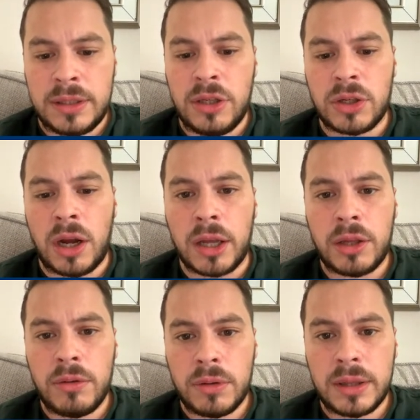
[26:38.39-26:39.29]
you could
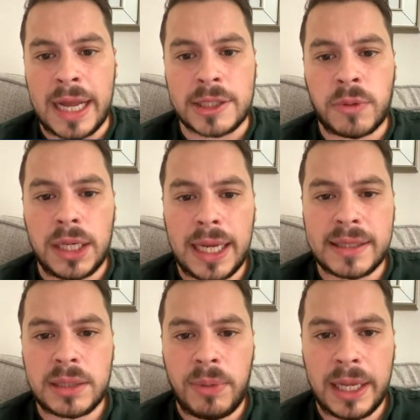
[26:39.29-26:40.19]
argue that's why he
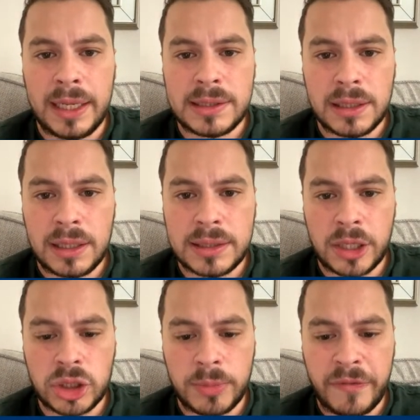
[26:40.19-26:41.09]
has to play as a
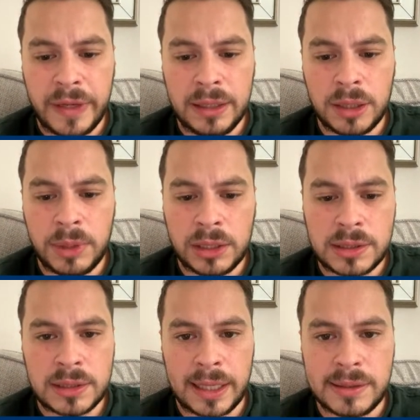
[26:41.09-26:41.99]
central midfielder,
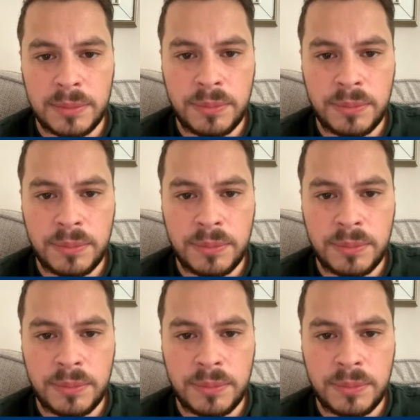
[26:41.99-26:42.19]
because there's